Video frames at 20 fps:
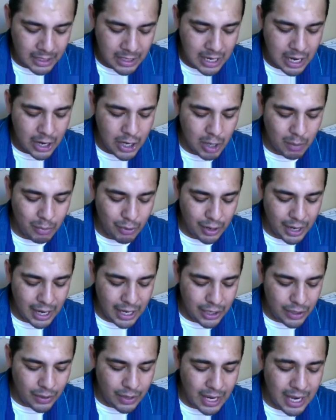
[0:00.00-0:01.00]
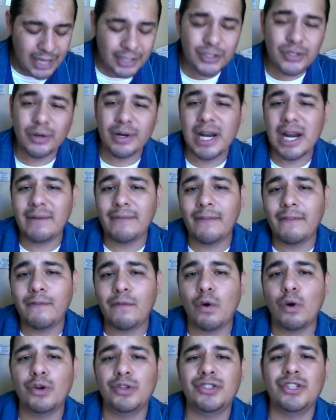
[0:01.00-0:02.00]
Now, number 8, you guys, don't never
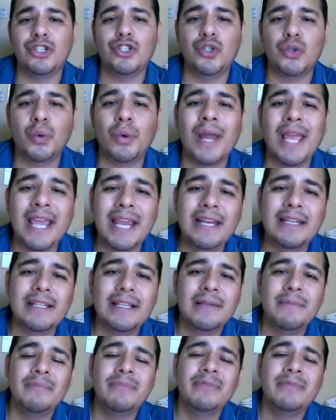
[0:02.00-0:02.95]
force a trade.